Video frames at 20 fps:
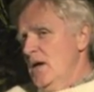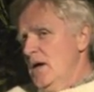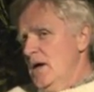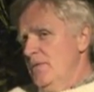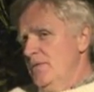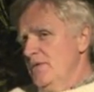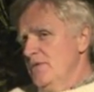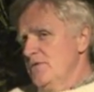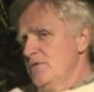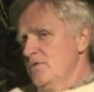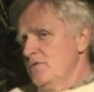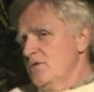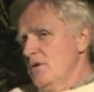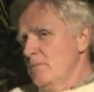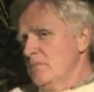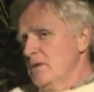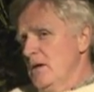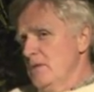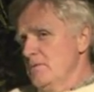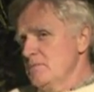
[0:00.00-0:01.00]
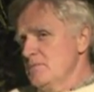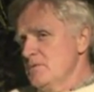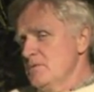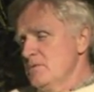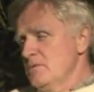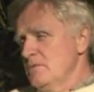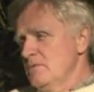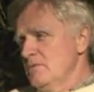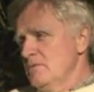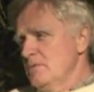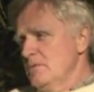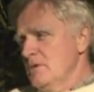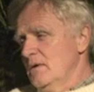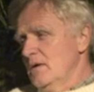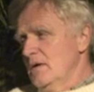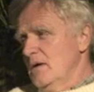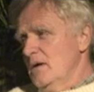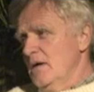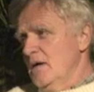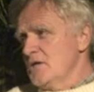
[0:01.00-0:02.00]
And this is sometimes
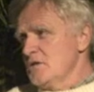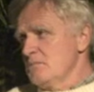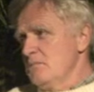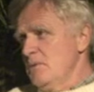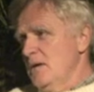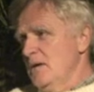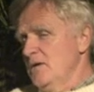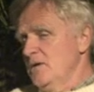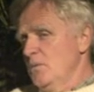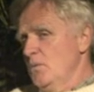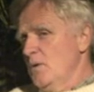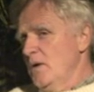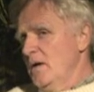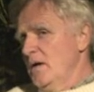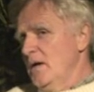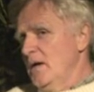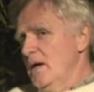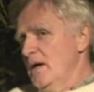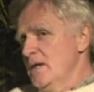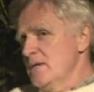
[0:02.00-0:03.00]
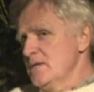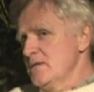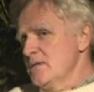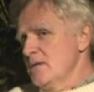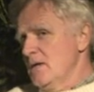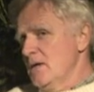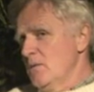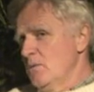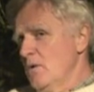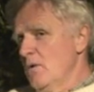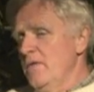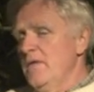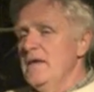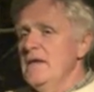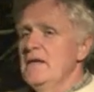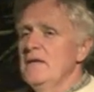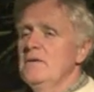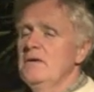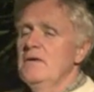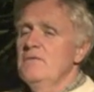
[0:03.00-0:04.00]
explained away as, well, they
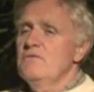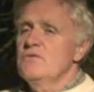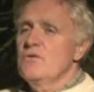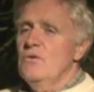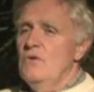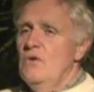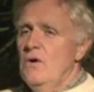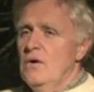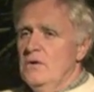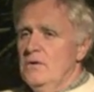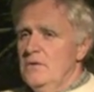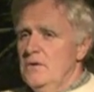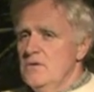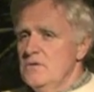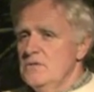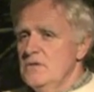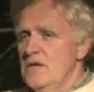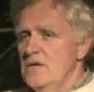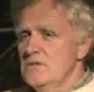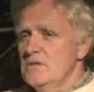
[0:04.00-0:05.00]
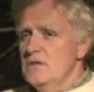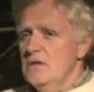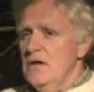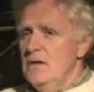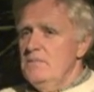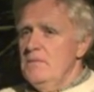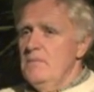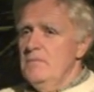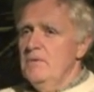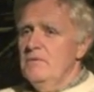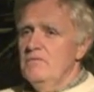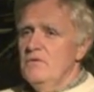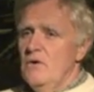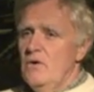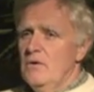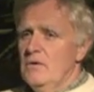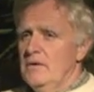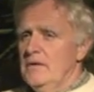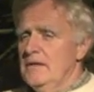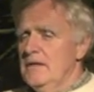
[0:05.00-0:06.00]
didn't live so long in those days. Today, people live
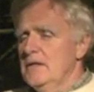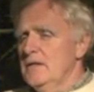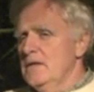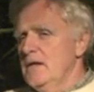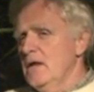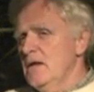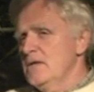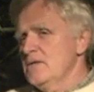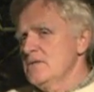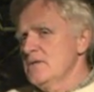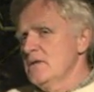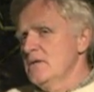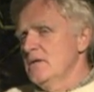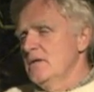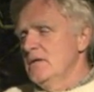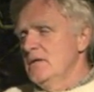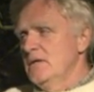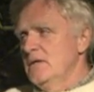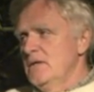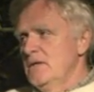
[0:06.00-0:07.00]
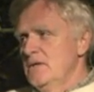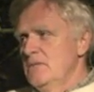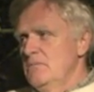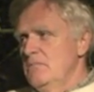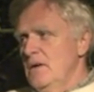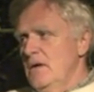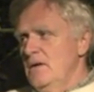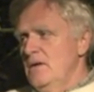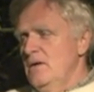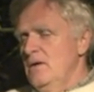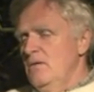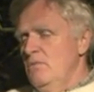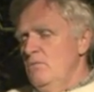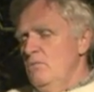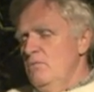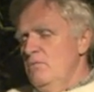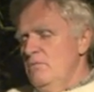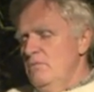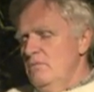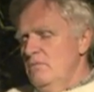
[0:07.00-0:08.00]
longer and they get cancer. But
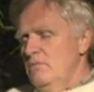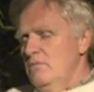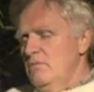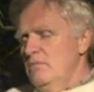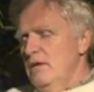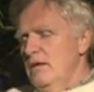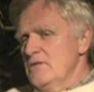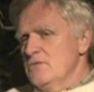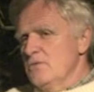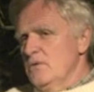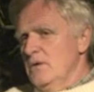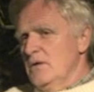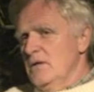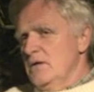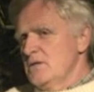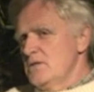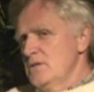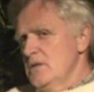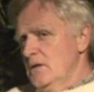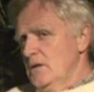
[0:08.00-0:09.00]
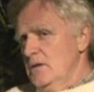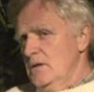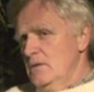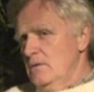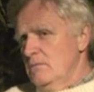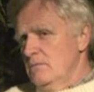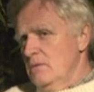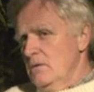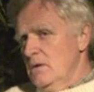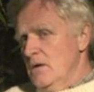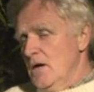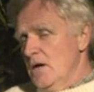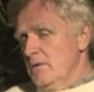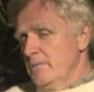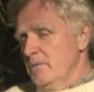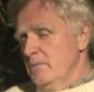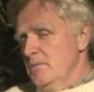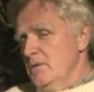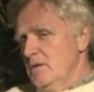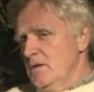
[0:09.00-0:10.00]
that's really a silly
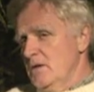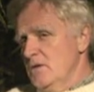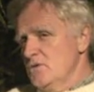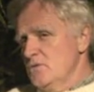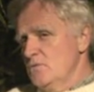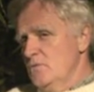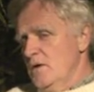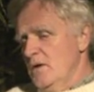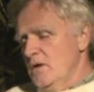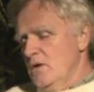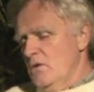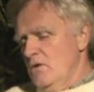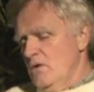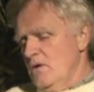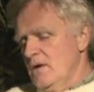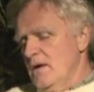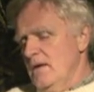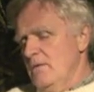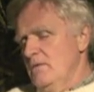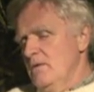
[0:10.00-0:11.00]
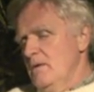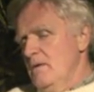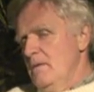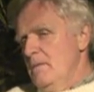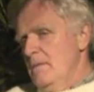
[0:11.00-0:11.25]
argument because we can look at